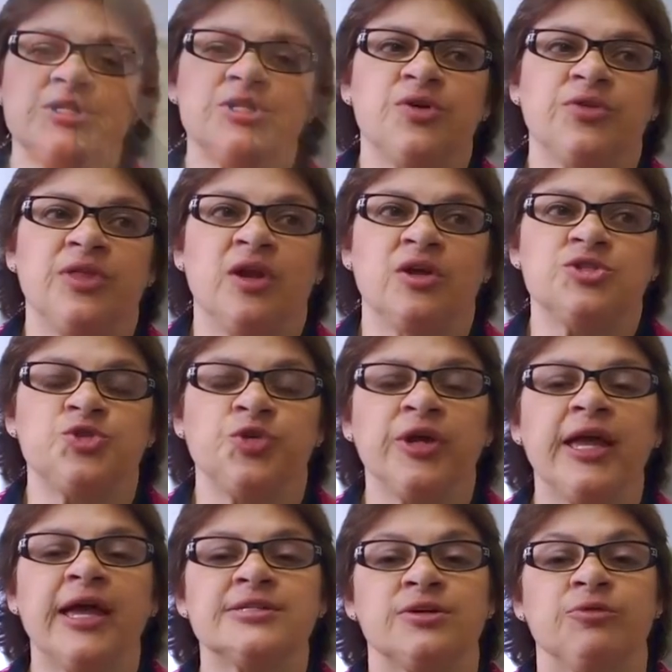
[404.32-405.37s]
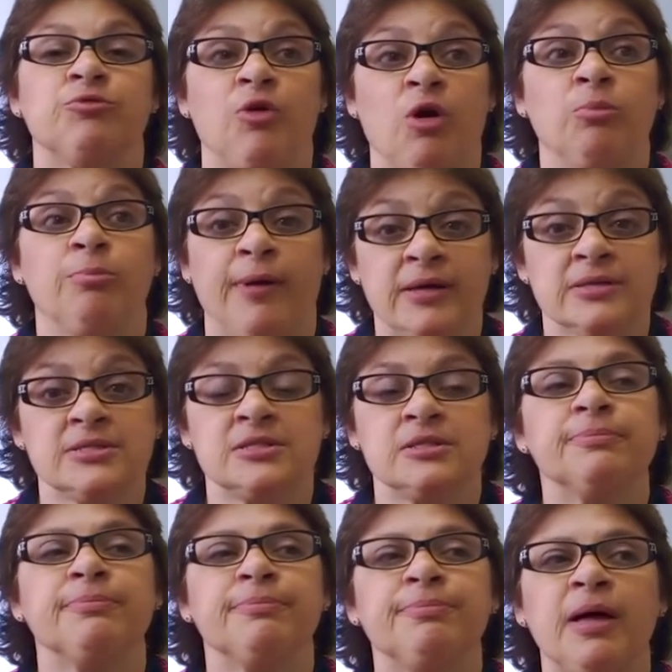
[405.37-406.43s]
to note that Australia has a
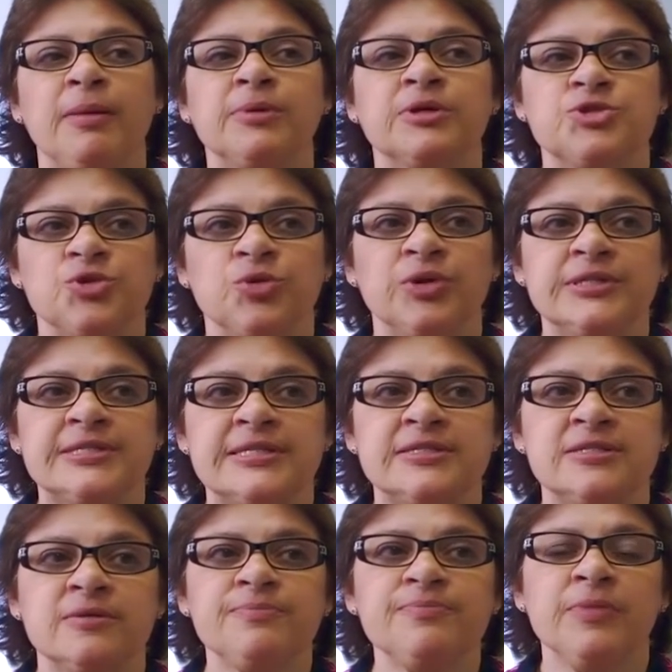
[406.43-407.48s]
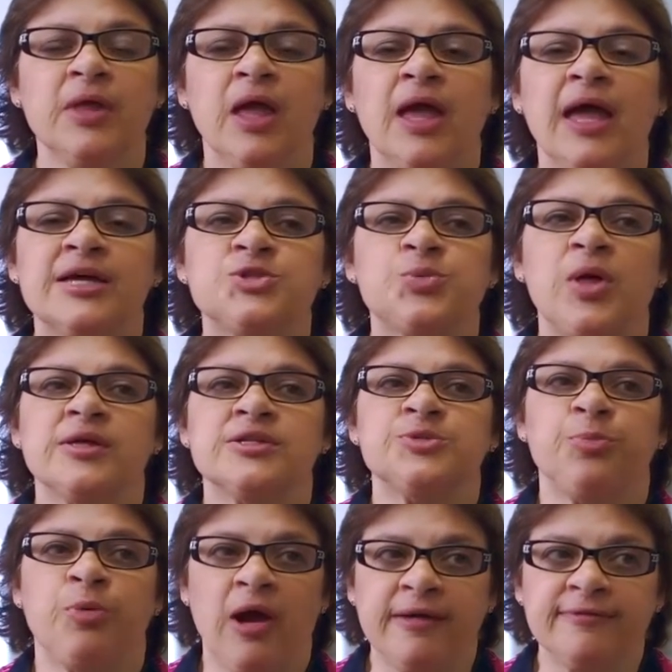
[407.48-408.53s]
robust public schooling system, as well
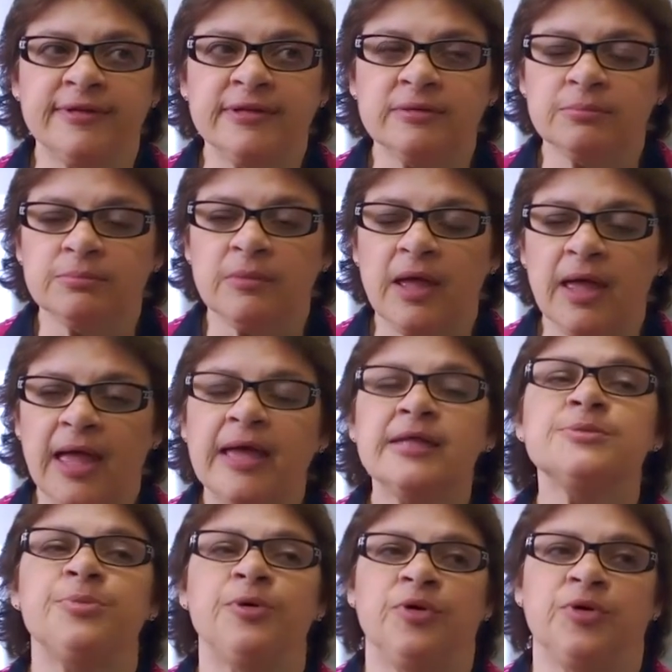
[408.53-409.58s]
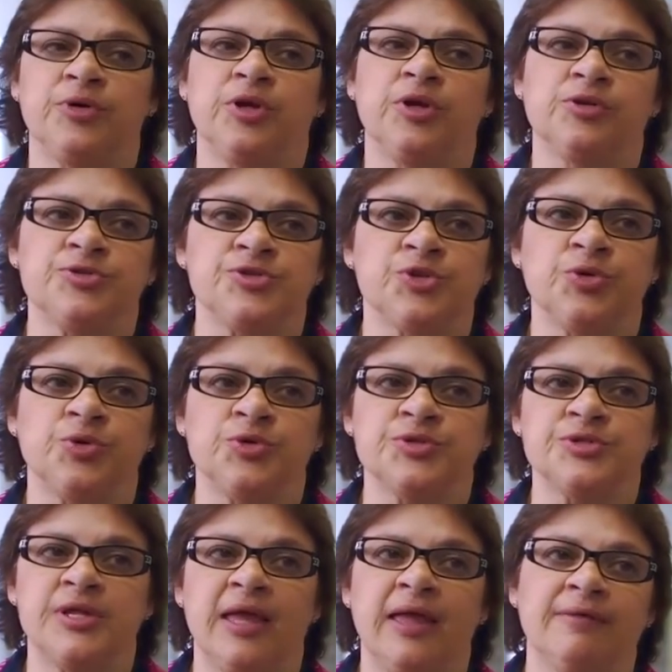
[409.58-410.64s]
as private and parochial
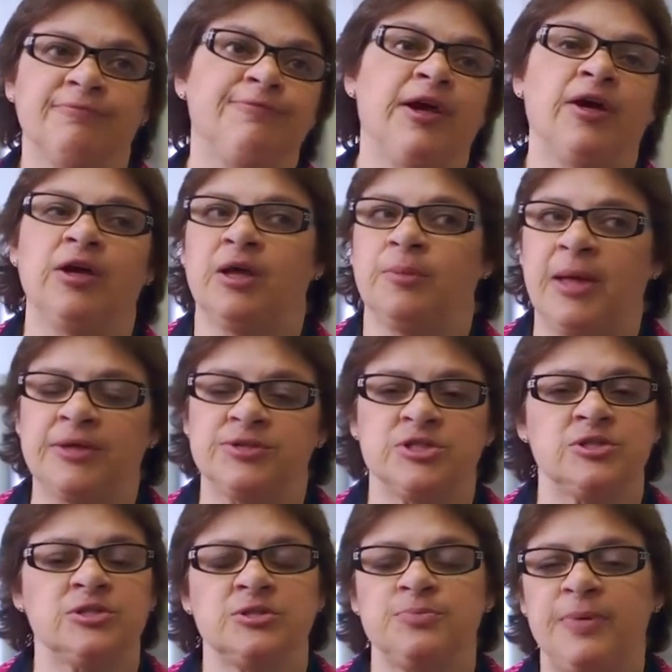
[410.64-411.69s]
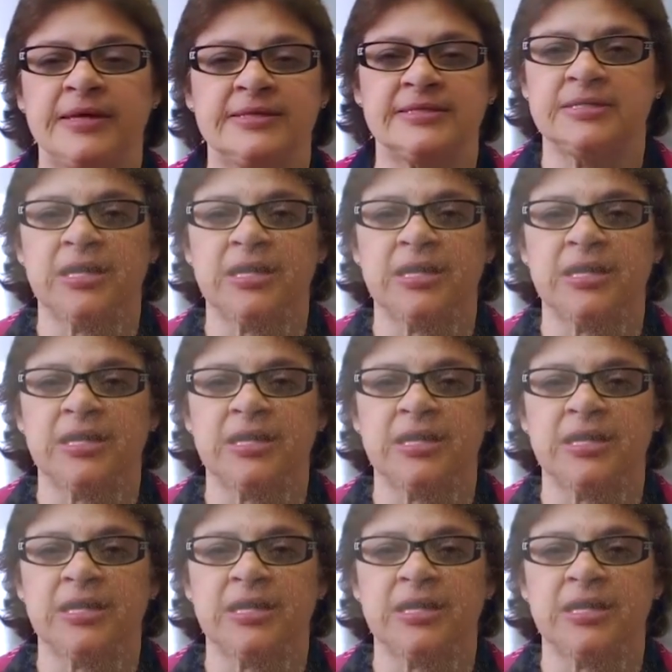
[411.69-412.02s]
schools in varying amounts based